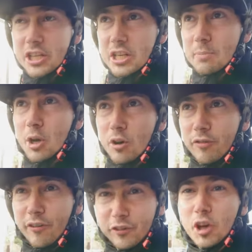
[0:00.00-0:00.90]
to
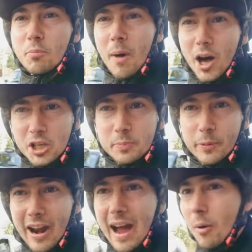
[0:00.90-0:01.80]
move a few miles
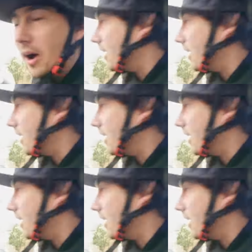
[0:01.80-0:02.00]
per hour.